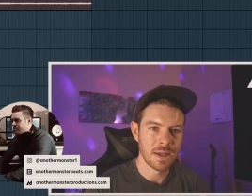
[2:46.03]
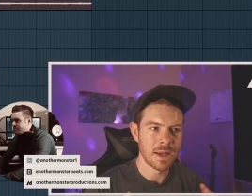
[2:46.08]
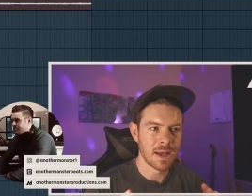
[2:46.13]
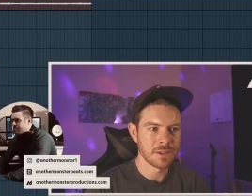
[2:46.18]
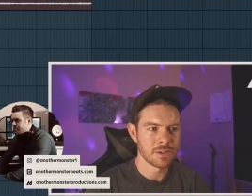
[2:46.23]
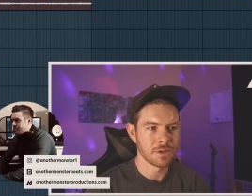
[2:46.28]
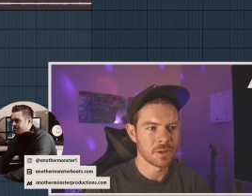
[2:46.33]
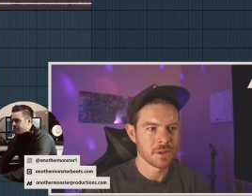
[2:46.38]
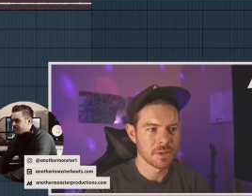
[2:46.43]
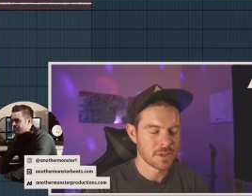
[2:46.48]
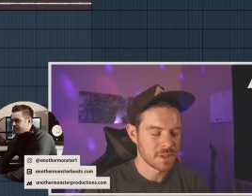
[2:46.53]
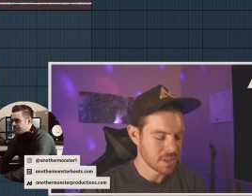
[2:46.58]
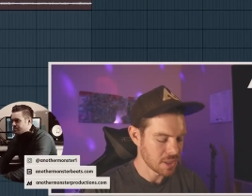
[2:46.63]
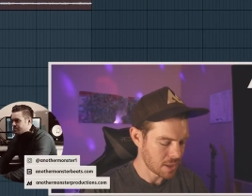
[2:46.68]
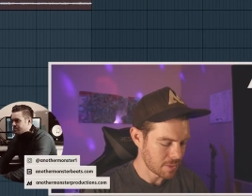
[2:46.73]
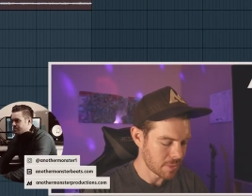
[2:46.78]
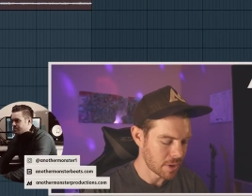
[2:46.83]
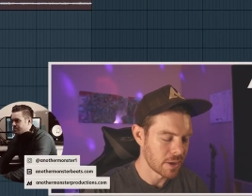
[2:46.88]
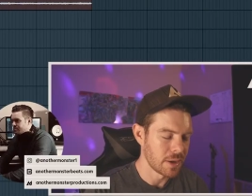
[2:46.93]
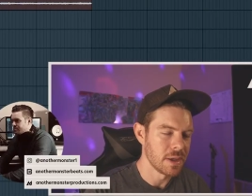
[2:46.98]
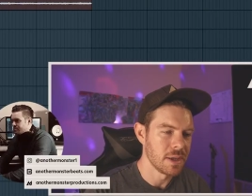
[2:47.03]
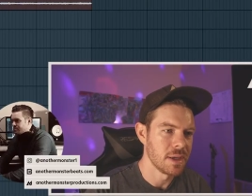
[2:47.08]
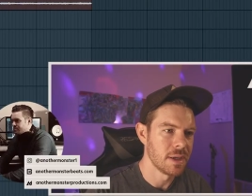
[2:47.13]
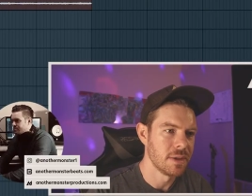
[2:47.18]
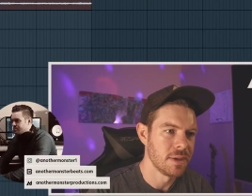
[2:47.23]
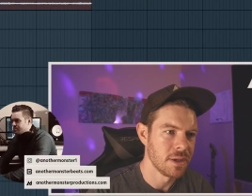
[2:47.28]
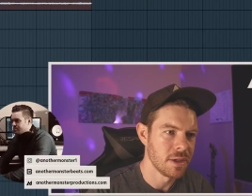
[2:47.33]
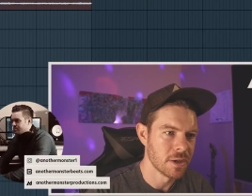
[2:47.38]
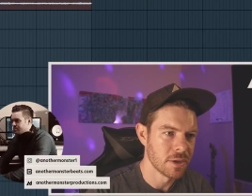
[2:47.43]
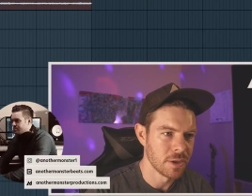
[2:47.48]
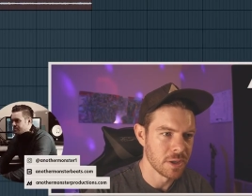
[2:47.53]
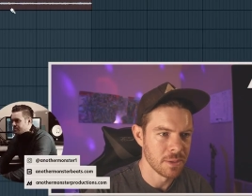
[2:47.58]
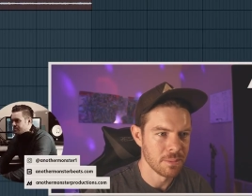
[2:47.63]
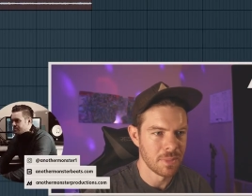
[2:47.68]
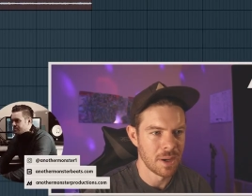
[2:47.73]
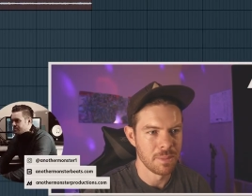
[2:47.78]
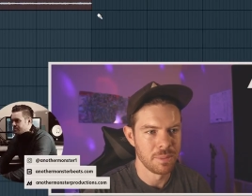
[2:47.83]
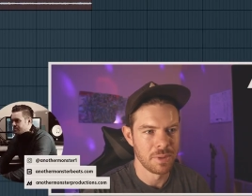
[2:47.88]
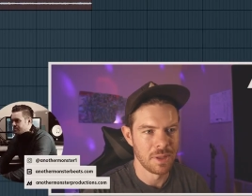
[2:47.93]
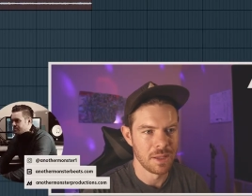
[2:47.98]
And as you can see, I'm already in here in
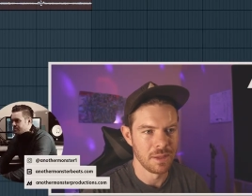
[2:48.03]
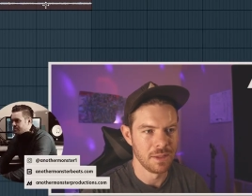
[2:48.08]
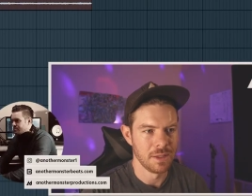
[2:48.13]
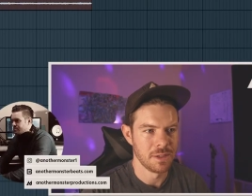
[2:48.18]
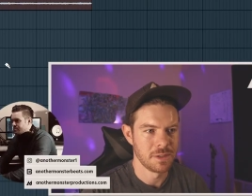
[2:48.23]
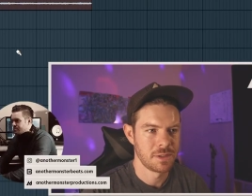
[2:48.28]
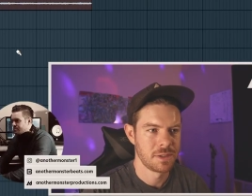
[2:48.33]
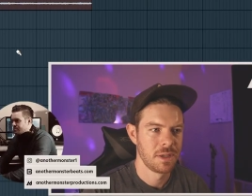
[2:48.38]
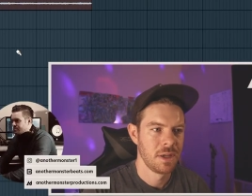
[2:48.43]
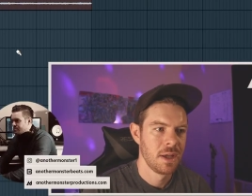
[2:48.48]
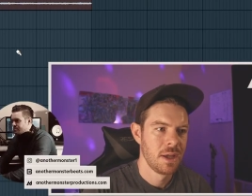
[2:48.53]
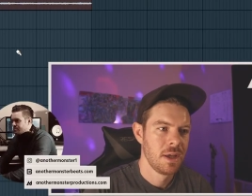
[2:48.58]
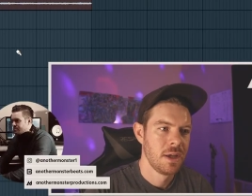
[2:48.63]
my playlist.